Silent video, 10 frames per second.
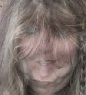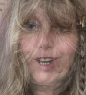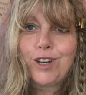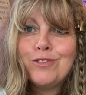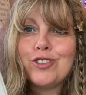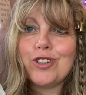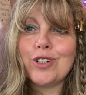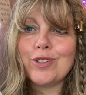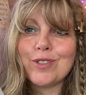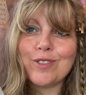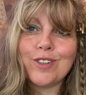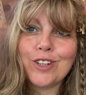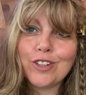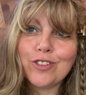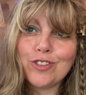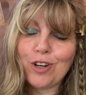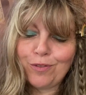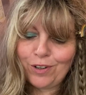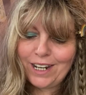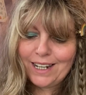of just
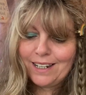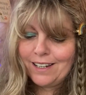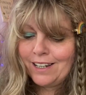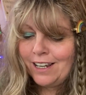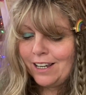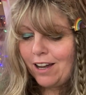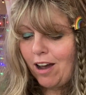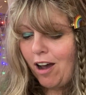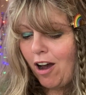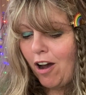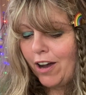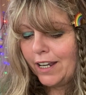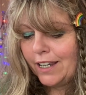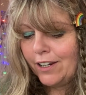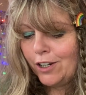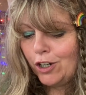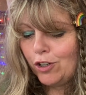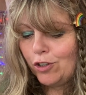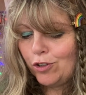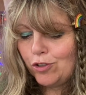shuffling. I
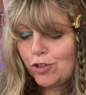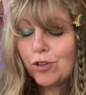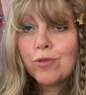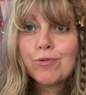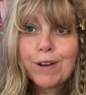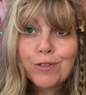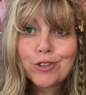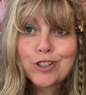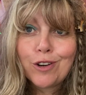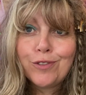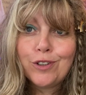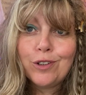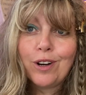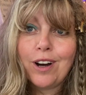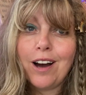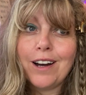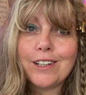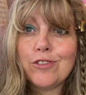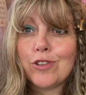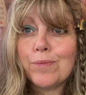do riffle shuffle, I
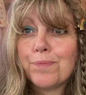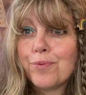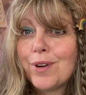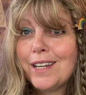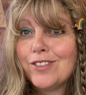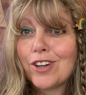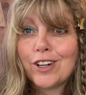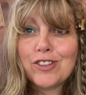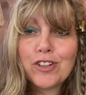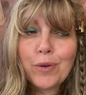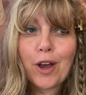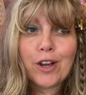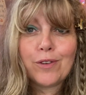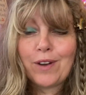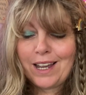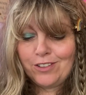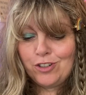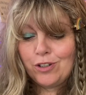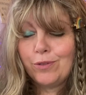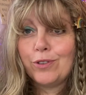do bridge, I do overhand
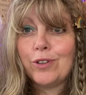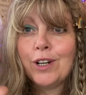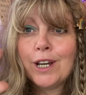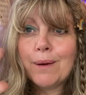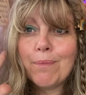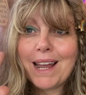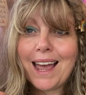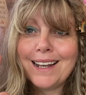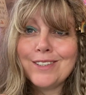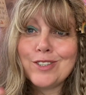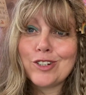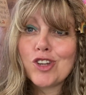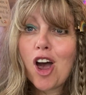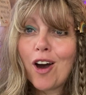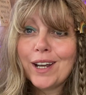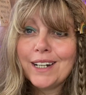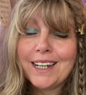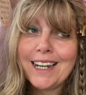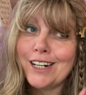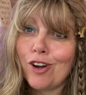shuffle. My hands are
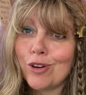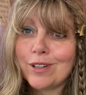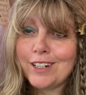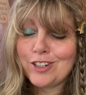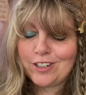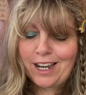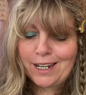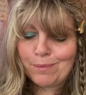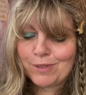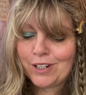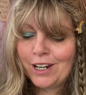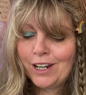tiny and oddly shaped,